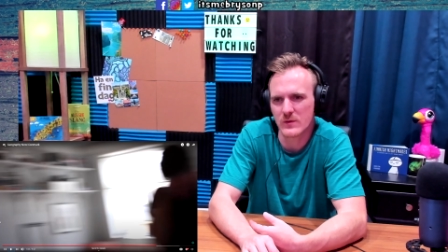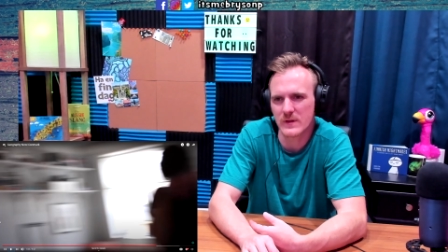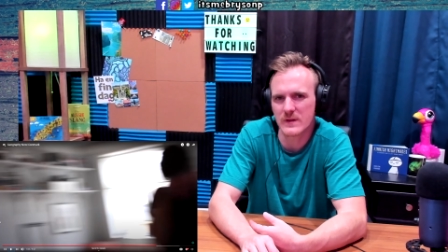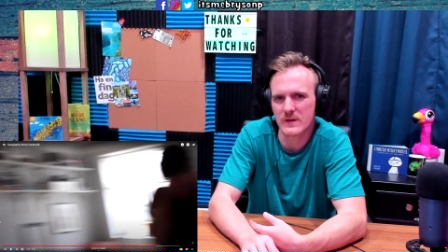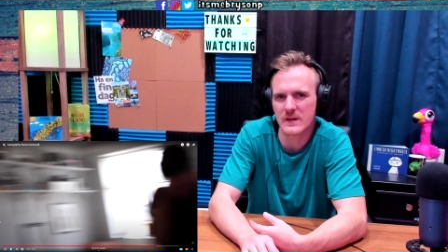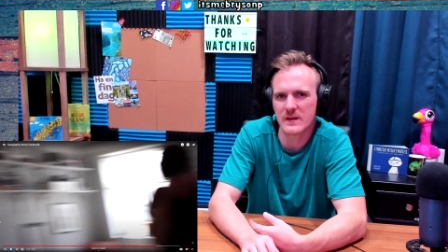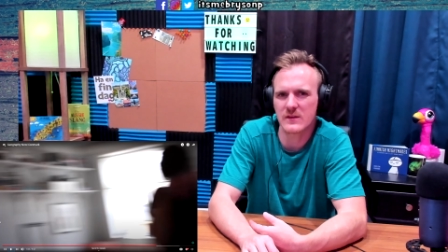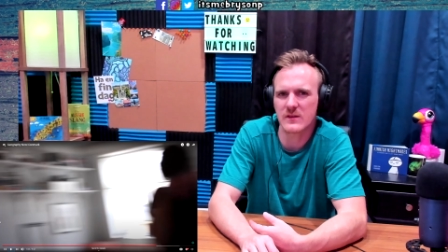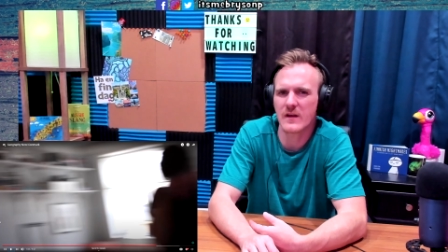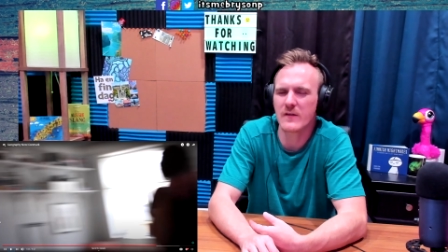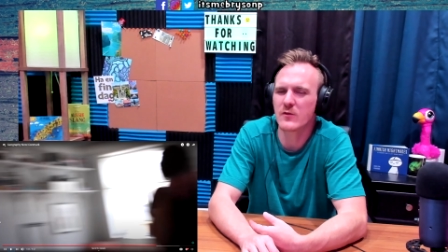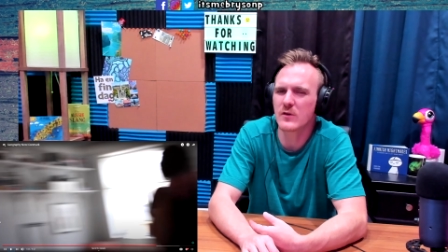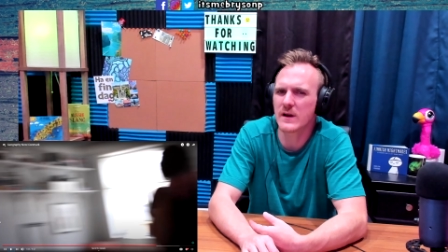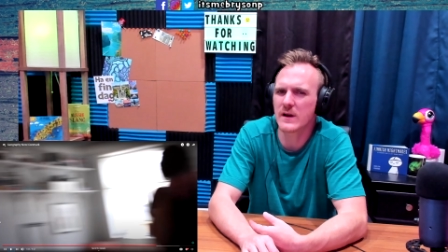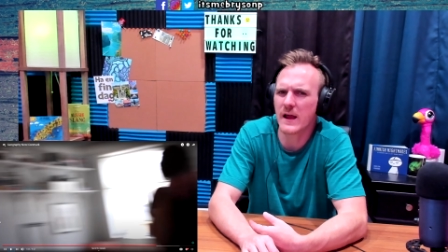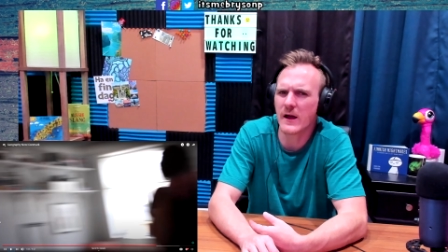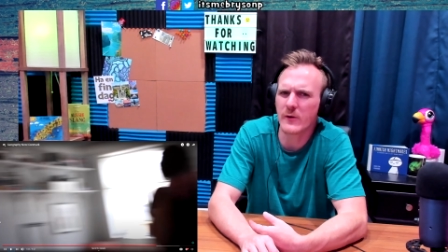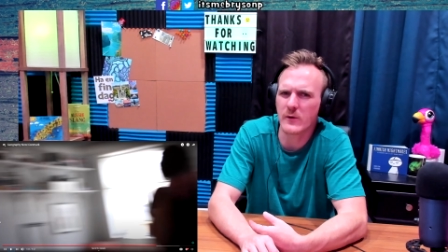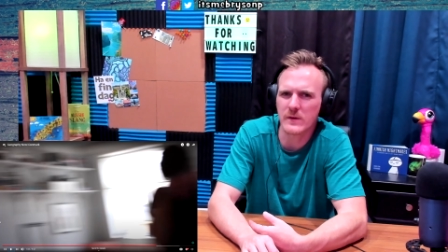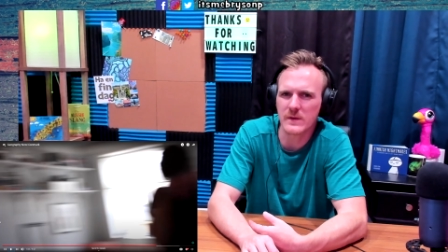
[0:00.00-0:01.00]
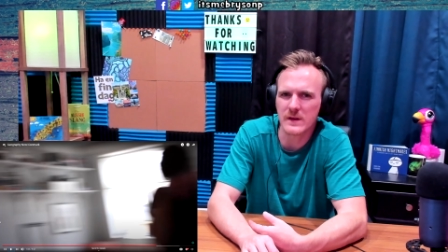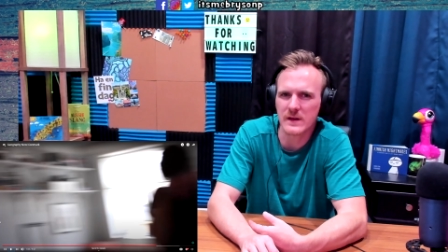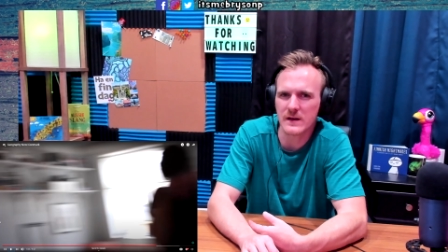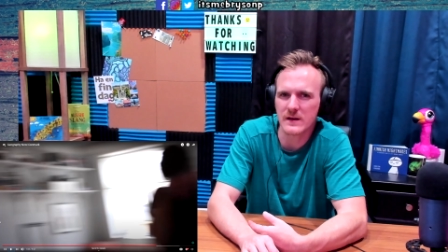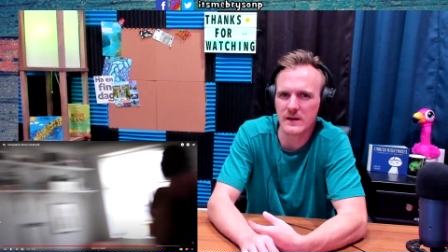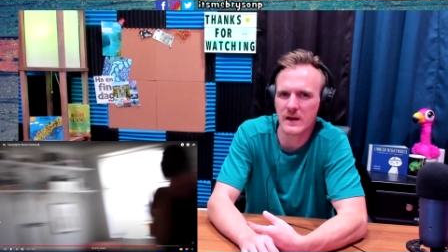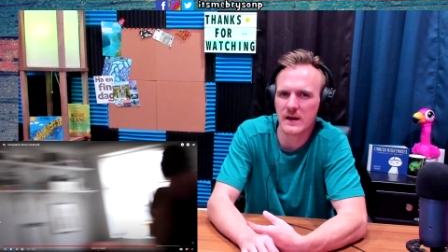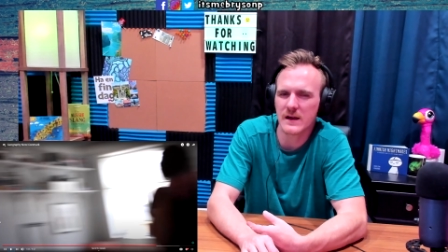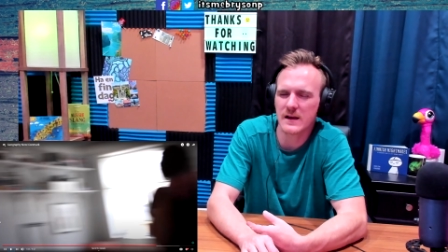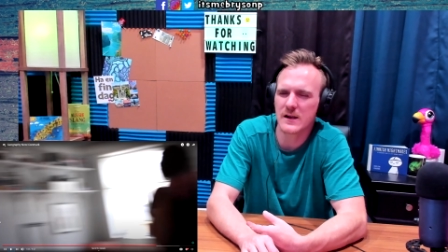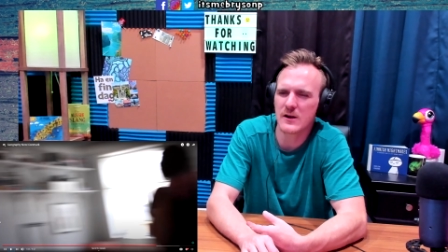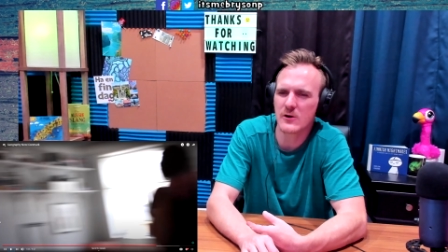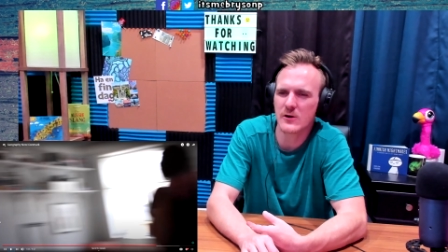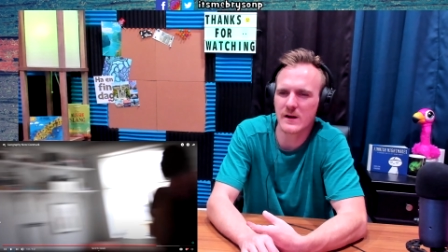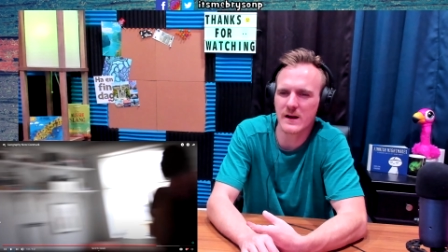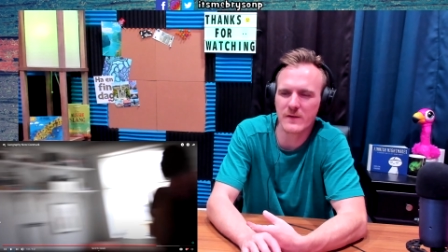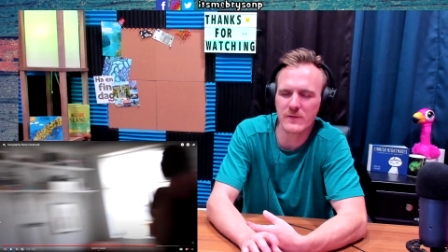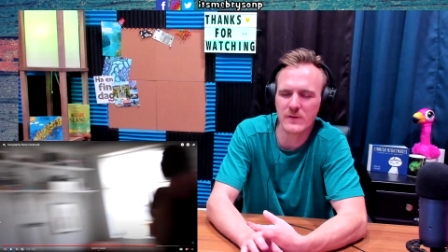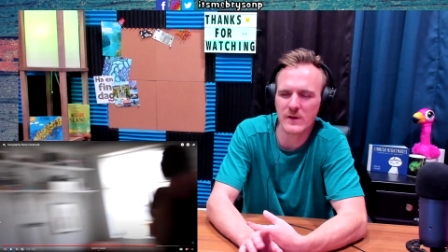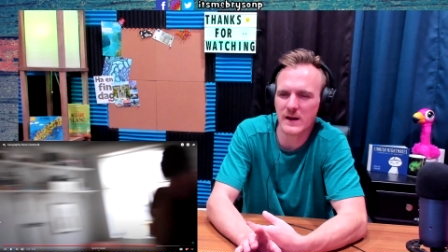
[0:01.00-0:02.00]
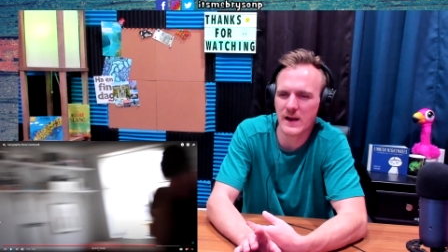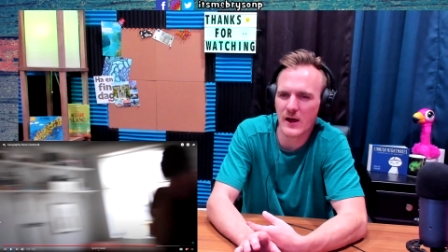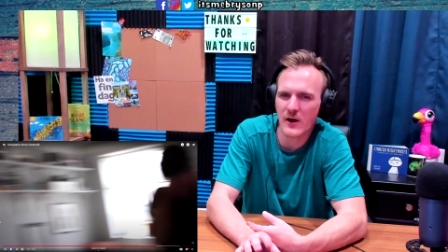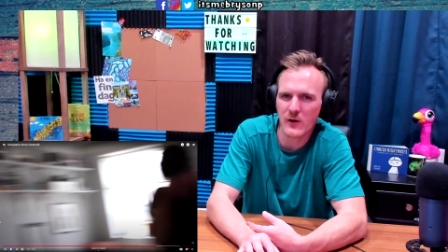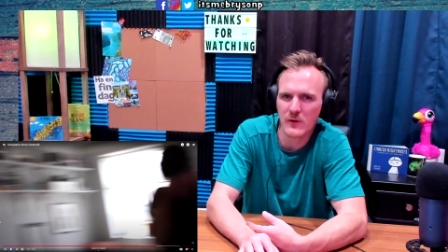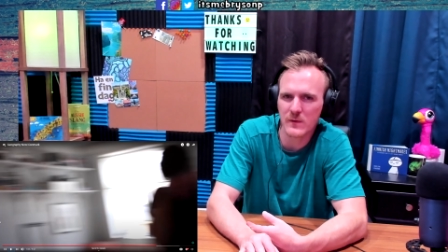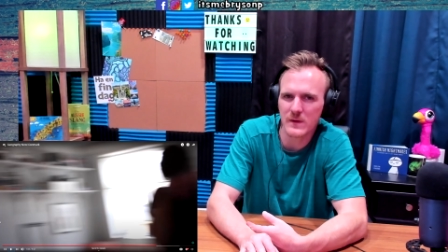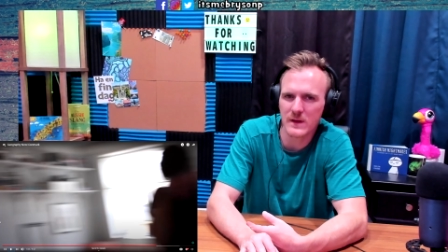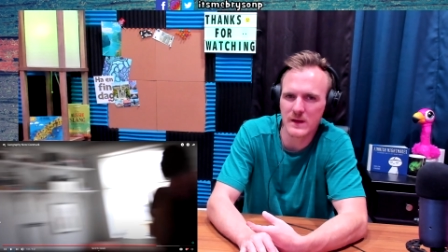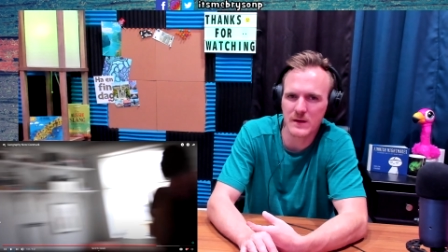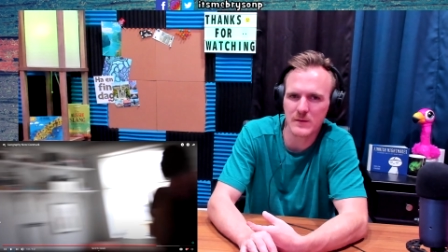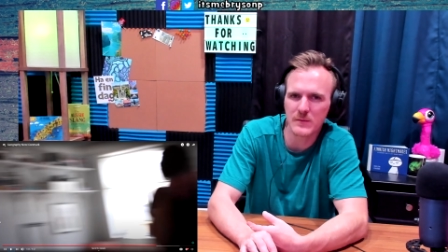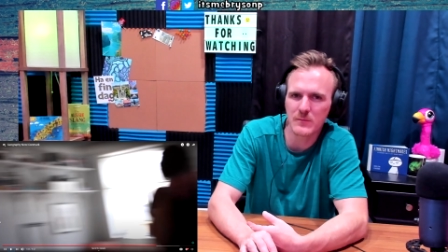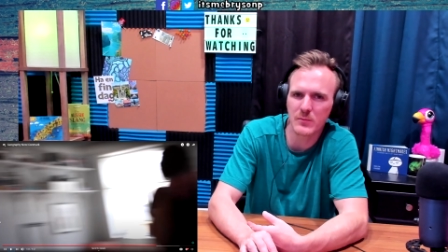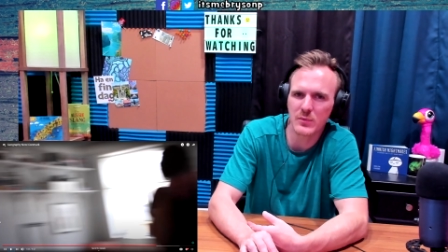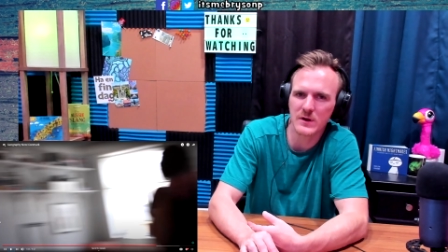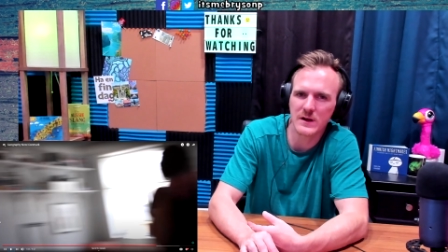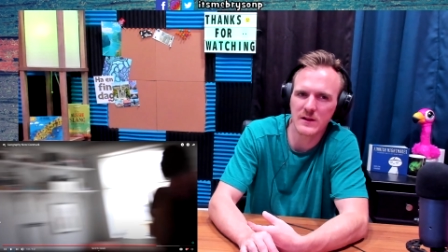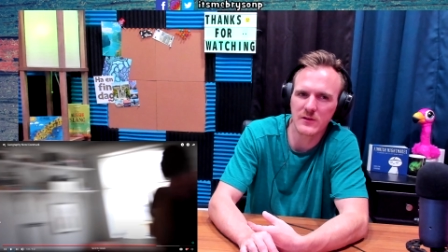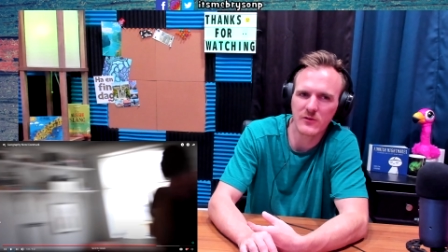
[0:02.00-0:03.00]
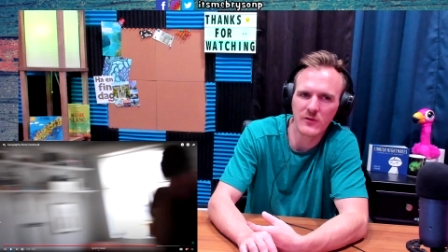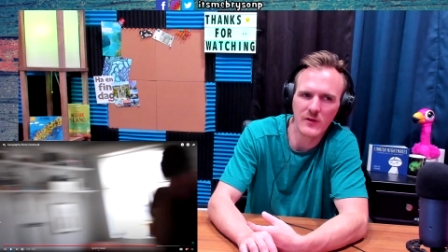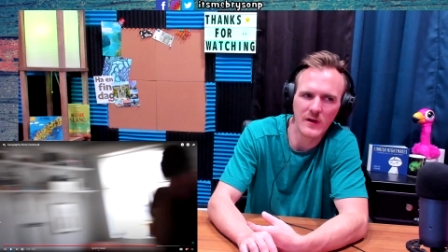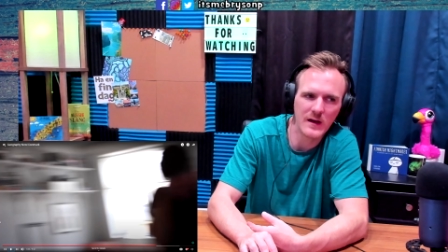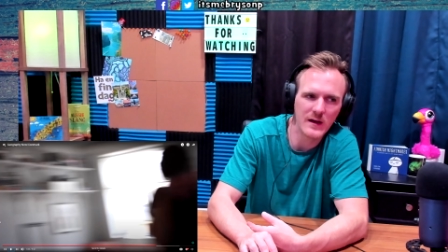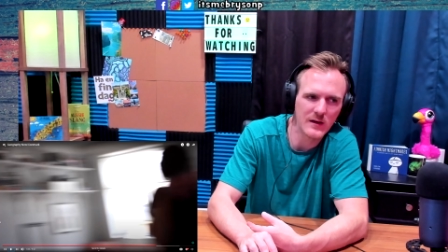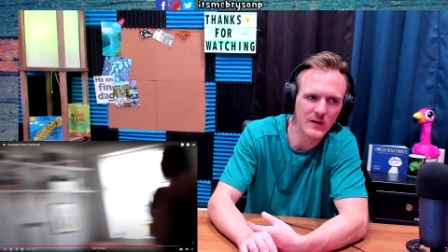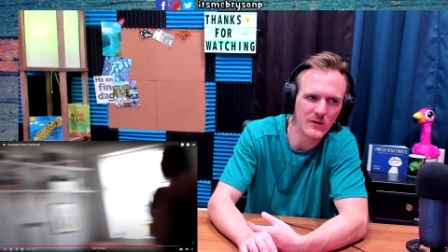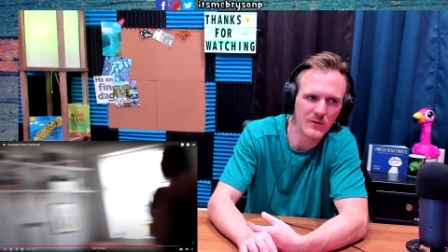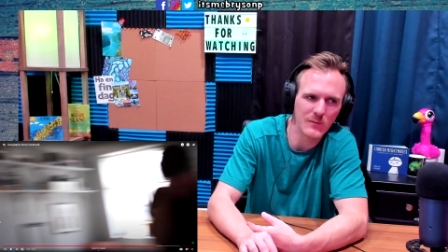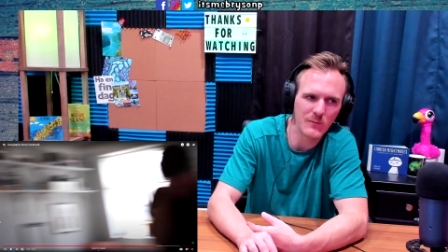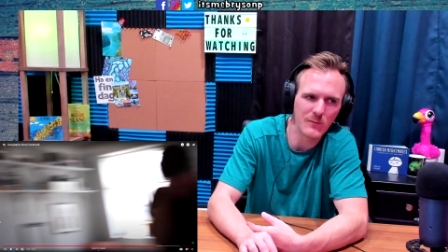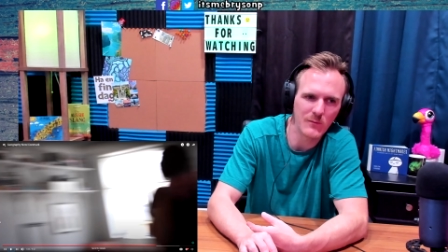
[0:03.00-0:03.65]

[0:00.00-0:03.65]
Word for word: It's every now and then. I hear it every now and then, but it's like